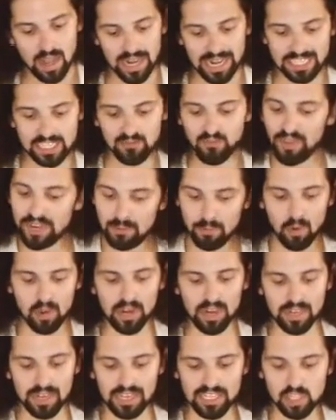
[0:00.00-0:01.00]
let's find
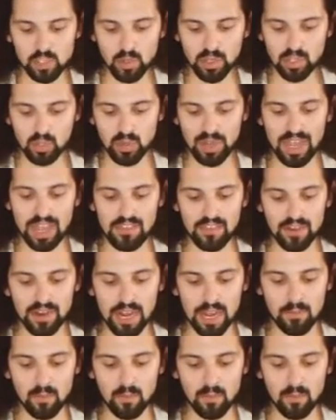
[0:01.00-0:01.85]
Monarch, let's do it together.